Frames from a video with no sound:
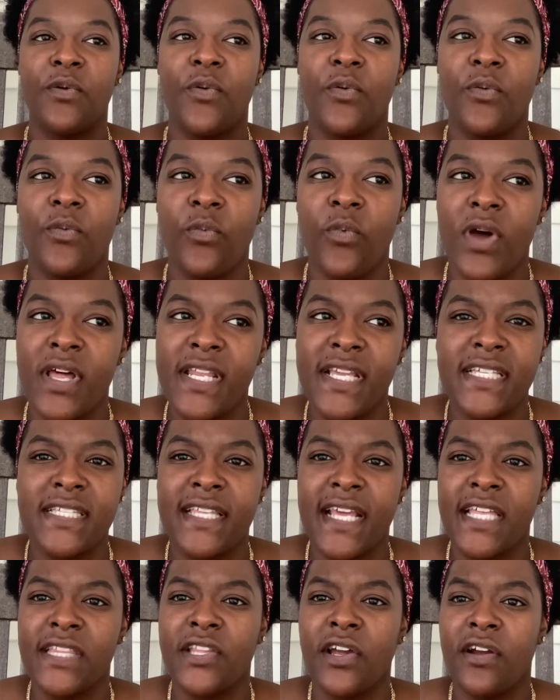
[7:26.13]
what is
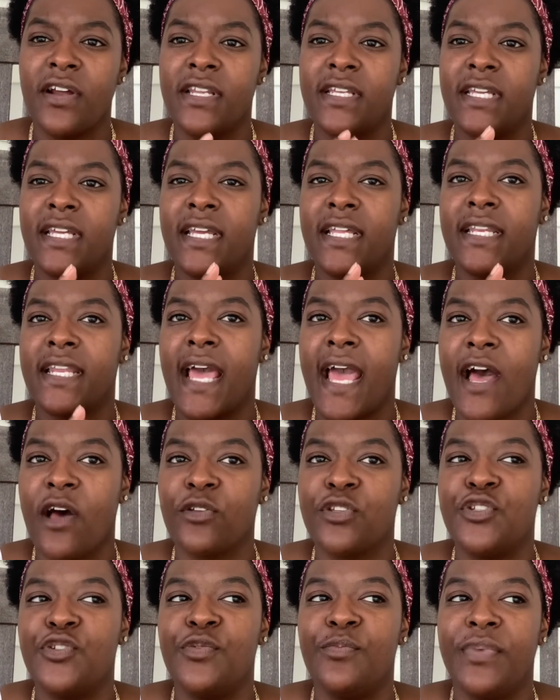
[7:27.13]
Net 30 and how
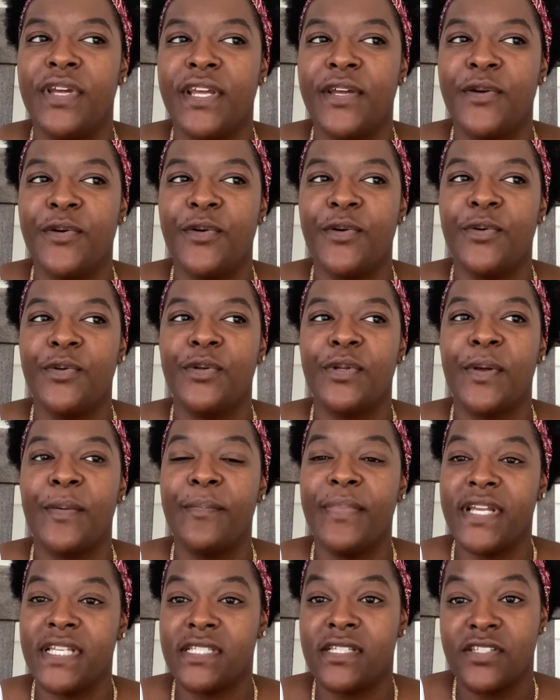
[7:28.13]
to build
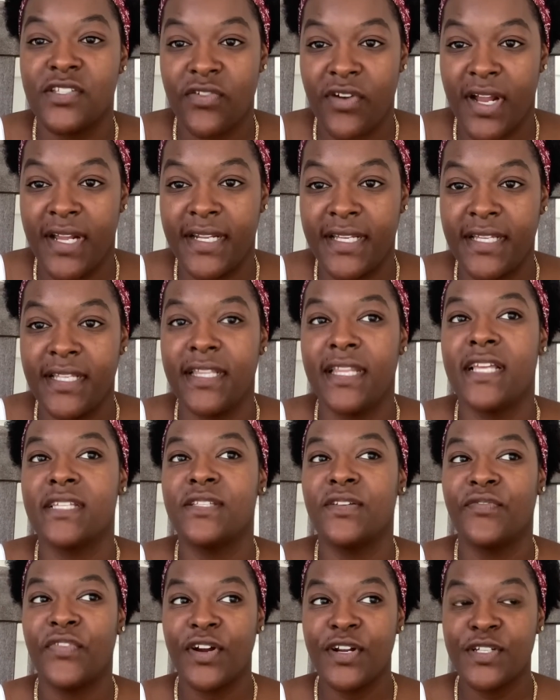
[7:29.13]
business credit. That's the
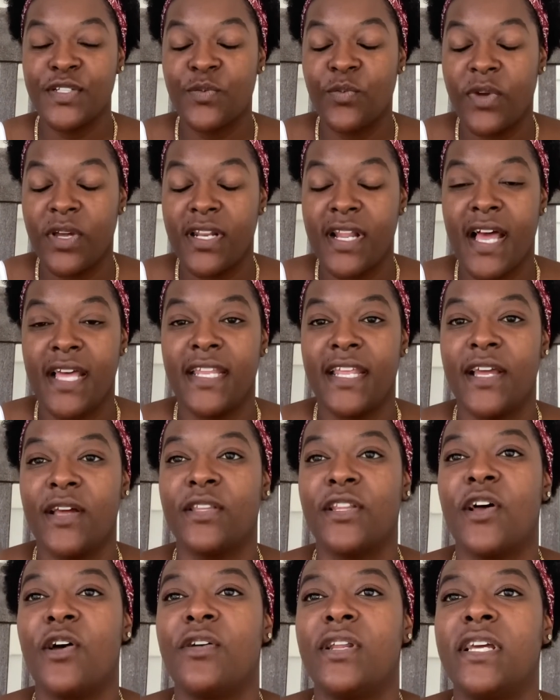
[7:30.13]
first one I
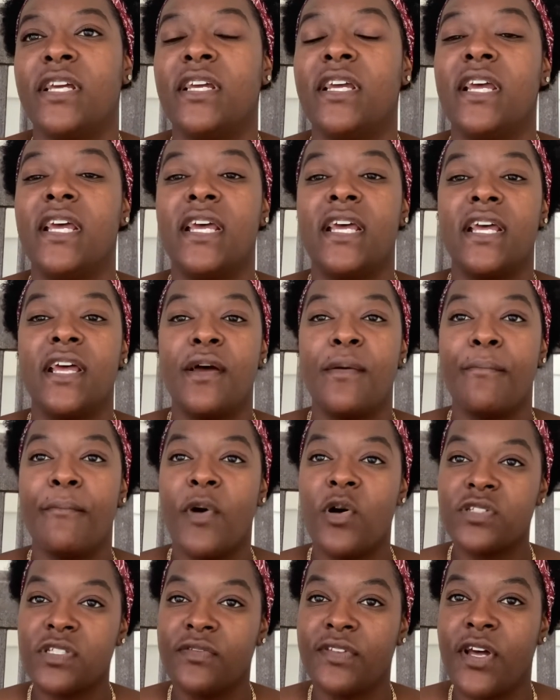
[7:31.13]
downloaded.
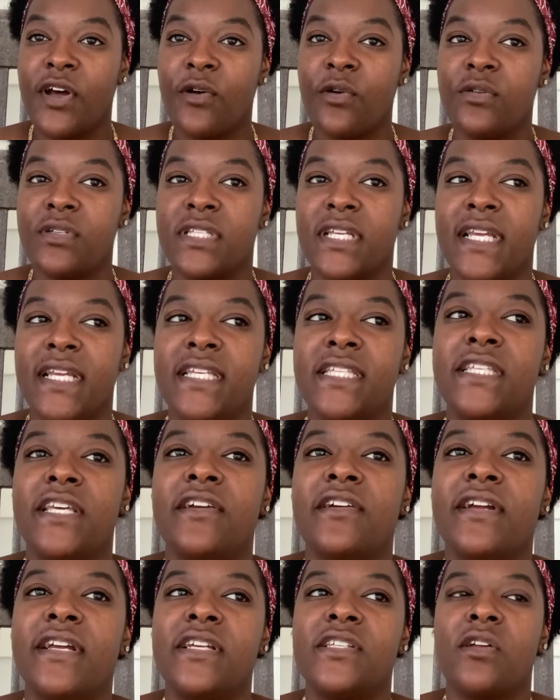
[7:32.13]
Most of those
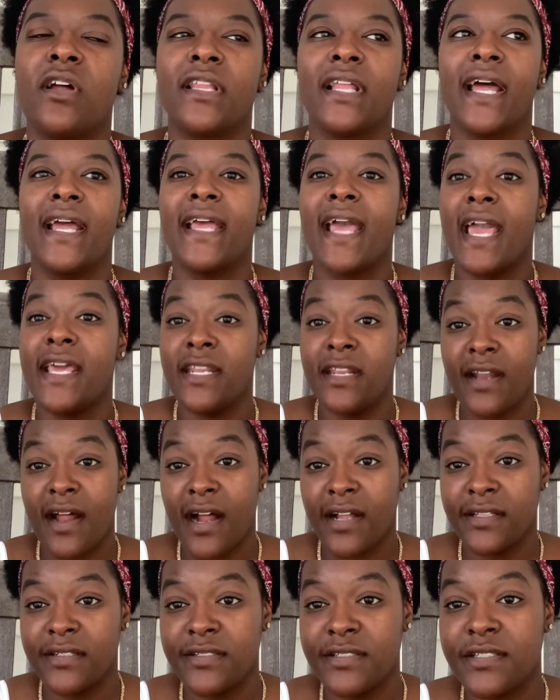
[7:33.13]
e-series are like
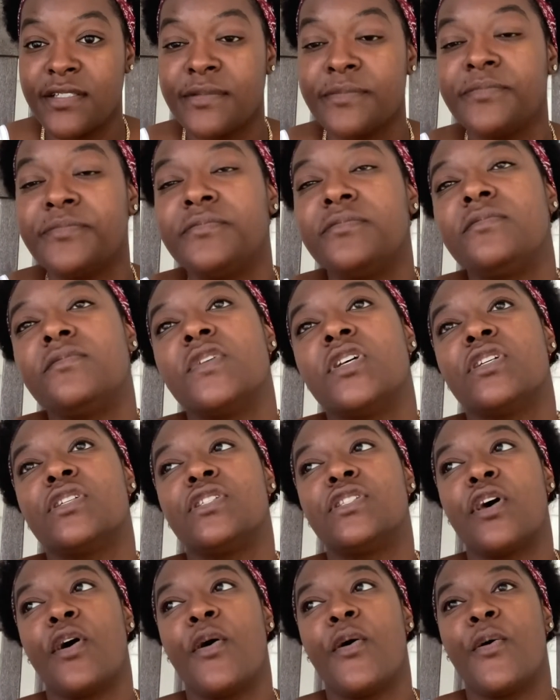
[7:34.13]
$80.
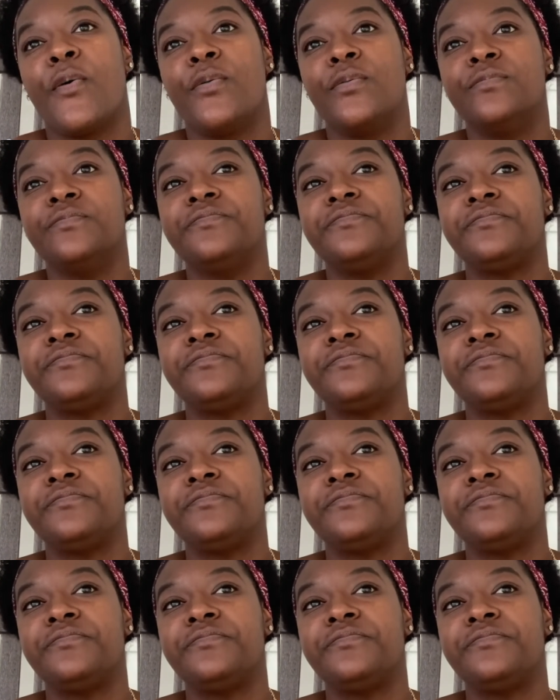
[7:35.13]
So